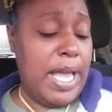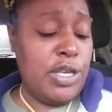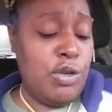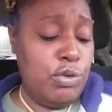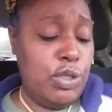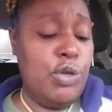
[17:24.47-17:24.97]

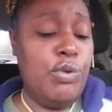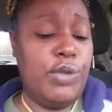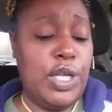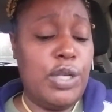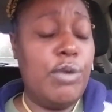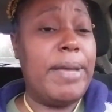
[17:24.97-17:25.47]
you, you
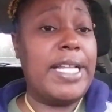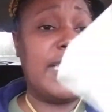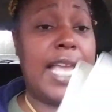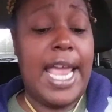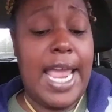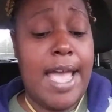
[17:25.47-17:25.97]
think you about to
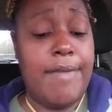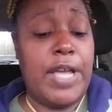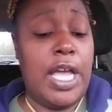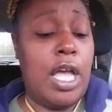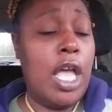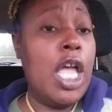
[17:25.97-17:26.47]
have
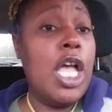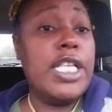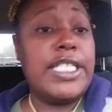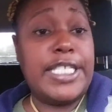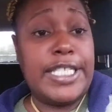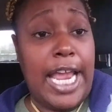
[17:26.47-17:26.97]
a
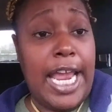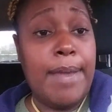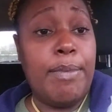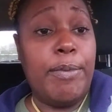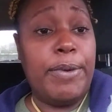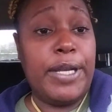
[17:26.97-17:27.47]

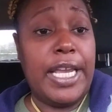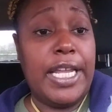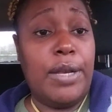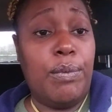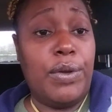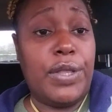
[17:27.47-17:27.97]
stable
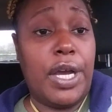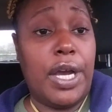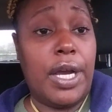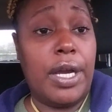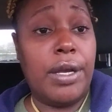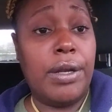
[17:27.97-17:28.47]
beginning with
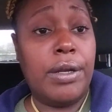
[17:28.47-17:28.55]
her.